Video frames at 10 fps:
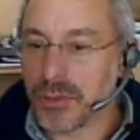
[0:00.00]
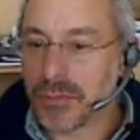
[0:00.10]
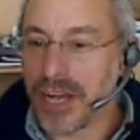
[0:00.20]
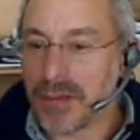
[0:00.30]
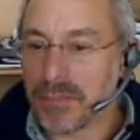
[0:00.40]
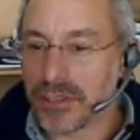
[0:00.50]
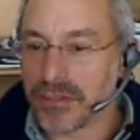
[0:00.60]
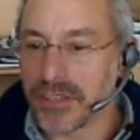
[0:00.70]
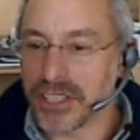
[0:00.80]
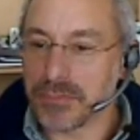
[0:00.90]
more popular
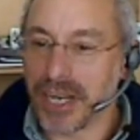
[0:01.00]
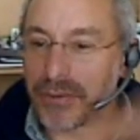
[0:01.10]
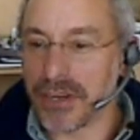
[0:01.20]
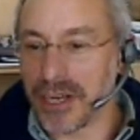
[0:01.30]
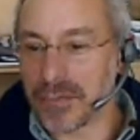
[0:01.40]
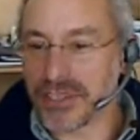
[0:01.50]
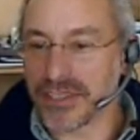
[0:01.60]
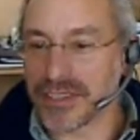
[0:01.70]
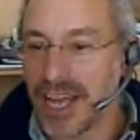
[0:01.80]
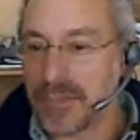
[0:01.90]
fish migrate up to
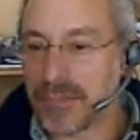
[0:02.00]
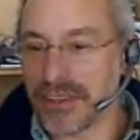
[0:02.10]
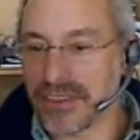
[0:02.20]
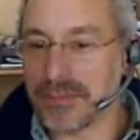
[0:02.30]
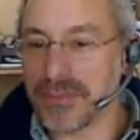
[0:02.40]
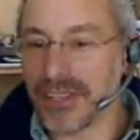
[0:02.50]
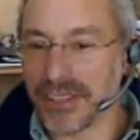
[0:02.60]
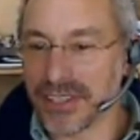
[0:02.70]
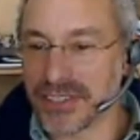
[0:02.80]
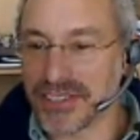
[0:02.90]
the top of the thumbnail
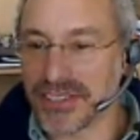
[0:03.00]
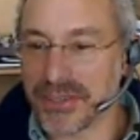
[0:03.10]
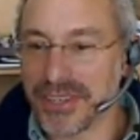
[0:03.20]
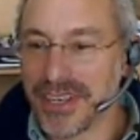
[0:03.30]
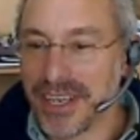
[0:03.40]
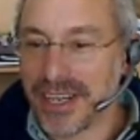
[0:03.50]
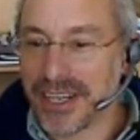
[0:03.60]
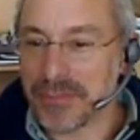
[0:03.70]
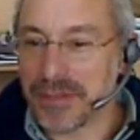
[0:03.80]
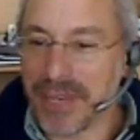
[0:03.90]
list. So
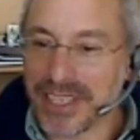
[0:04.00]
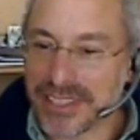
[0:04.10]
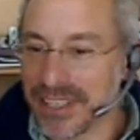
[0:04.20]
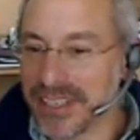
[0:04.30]
um, it makes it